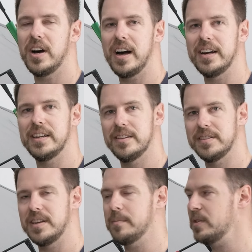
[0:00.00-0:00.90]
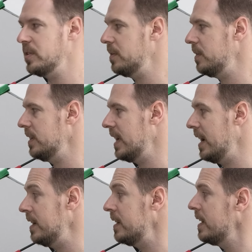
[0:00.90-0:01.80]
dot in the same material
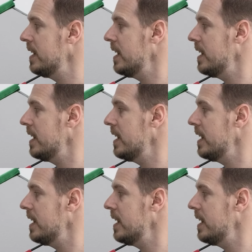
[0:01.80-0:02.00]
again.